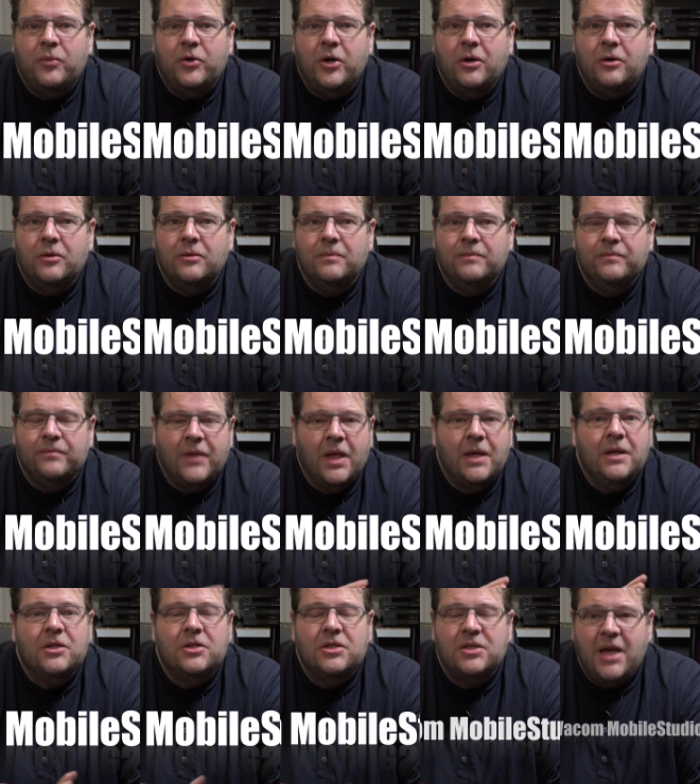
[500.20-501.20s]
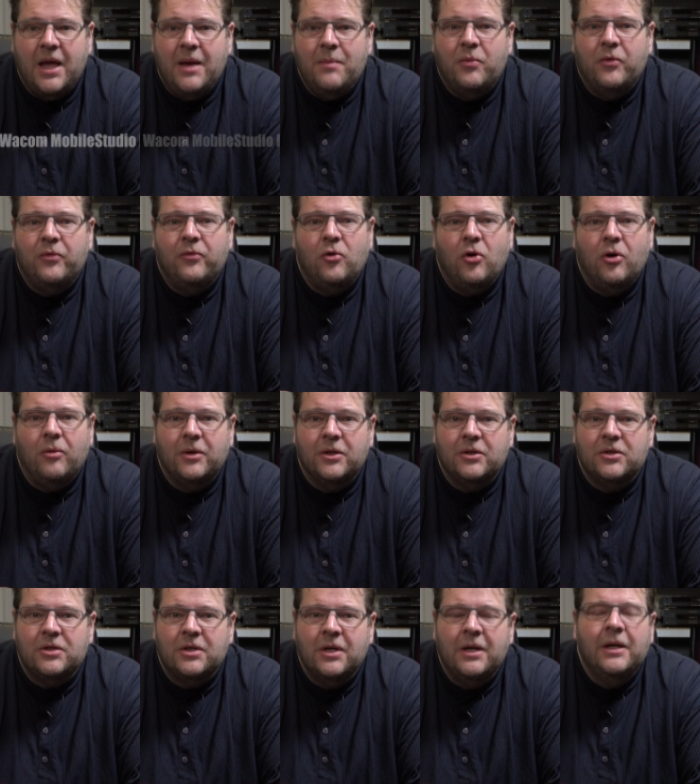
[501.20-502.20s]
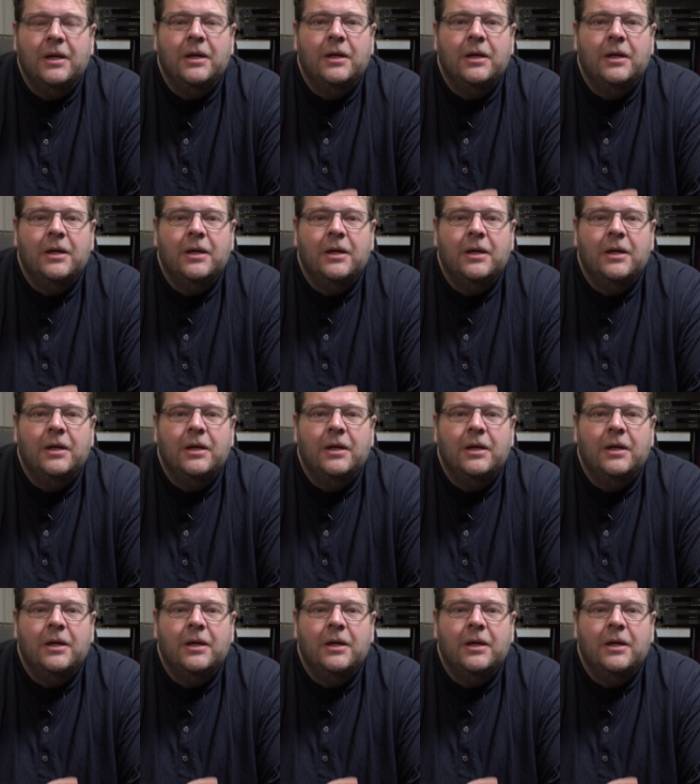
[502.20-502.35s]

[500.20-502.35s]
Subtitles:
Pro. Same performance.